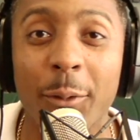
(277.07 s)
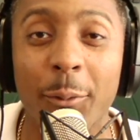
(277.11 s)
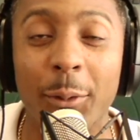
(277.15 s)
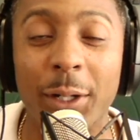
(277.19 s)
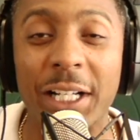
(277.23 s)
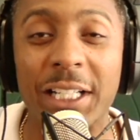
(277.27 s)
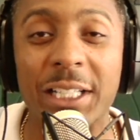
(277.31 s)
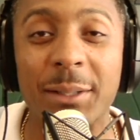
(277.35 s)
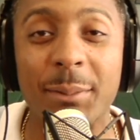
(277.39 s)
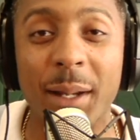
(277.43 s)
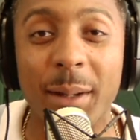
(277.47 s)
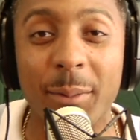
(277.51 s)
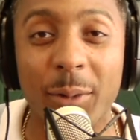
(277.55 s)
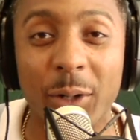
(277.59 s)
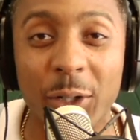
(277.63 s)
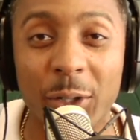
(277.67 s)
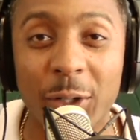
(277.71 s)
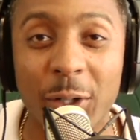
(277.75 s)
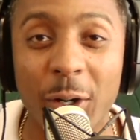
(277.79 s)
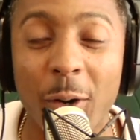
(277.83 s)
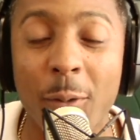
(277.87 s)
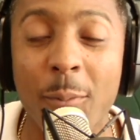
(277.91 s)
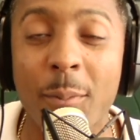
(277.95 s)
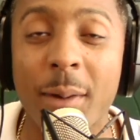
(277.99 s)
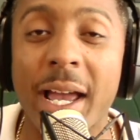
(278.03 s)
We need to be able to
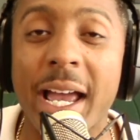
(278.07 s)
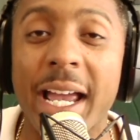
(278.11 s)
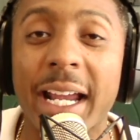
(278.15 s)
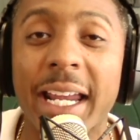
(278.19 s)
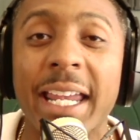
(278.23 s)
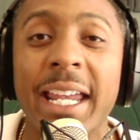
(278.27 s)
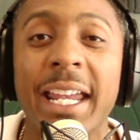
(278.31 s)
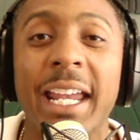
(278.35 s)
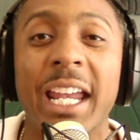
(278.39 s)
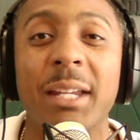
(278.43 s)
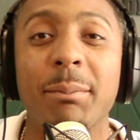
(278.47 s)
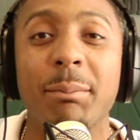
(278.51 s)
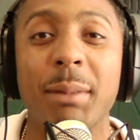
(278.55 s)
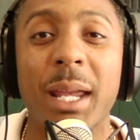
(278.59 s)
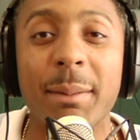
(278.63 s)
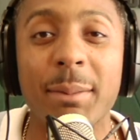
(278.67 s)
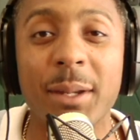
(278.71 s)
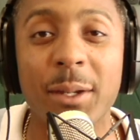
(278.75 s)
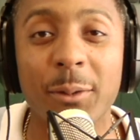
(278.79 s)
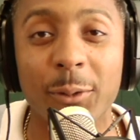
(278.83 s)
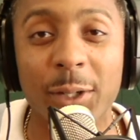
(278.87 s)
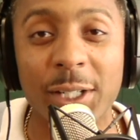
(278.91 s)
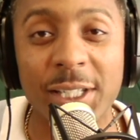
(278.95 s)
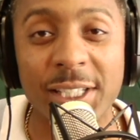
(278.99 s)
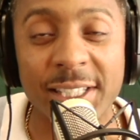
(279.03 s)
go back and
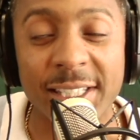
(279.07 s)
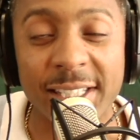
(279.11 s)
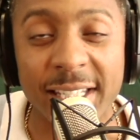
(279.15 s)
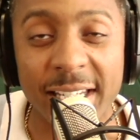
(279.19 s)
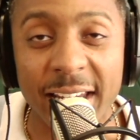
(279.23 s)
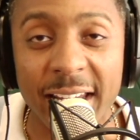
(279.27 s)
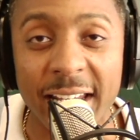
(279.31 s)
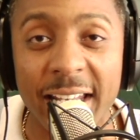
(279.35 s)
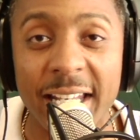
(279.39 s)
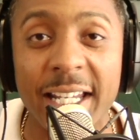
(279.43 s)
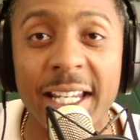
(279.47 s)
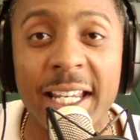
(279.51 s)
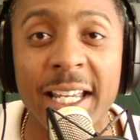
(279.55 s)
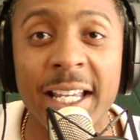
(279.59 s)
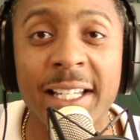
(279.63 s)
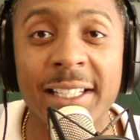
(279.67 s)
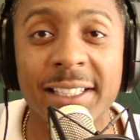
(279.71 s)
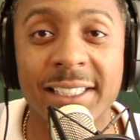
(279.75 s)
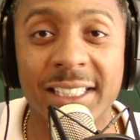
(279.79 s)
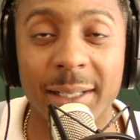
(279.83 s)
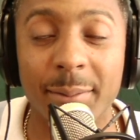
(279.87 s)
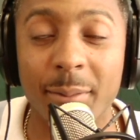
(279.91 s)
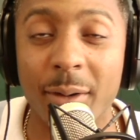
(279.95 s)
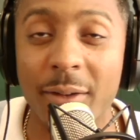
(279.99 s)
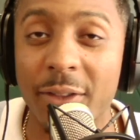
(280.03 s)
maybe rescind
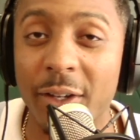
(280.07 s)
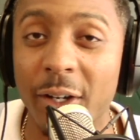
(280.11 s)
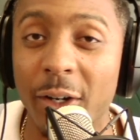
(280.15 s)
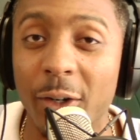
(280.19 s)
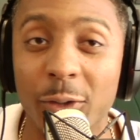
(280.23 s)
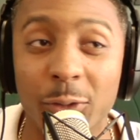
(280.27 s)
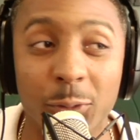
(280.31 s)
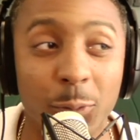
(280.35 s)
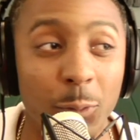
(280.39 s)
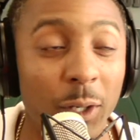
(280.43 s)
some of those.